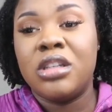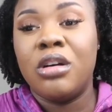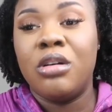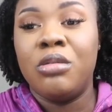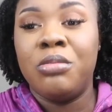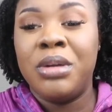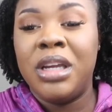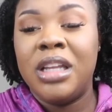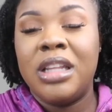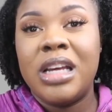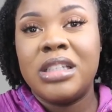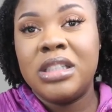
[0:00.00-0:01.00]
So
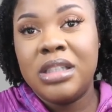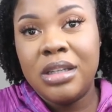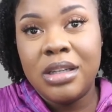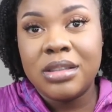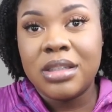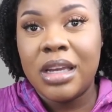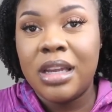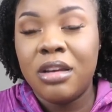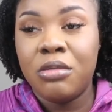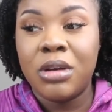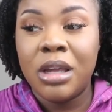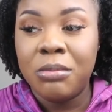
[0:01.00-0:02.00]
being that she is
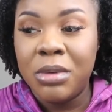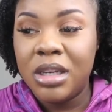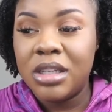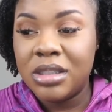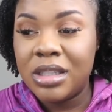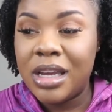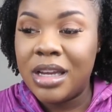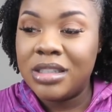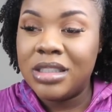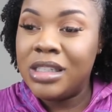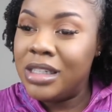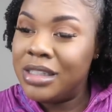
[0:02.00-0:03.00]
gaining weight means that
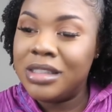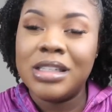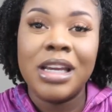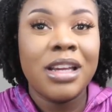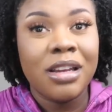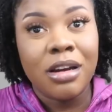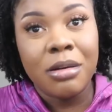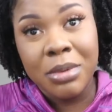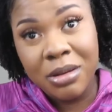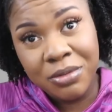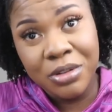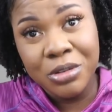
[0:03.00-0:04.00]
she is taking all
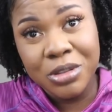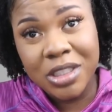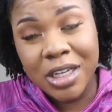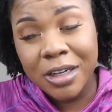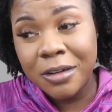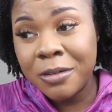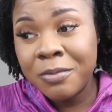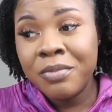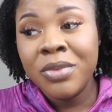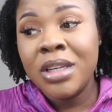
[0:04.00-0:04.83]
my food, y'all,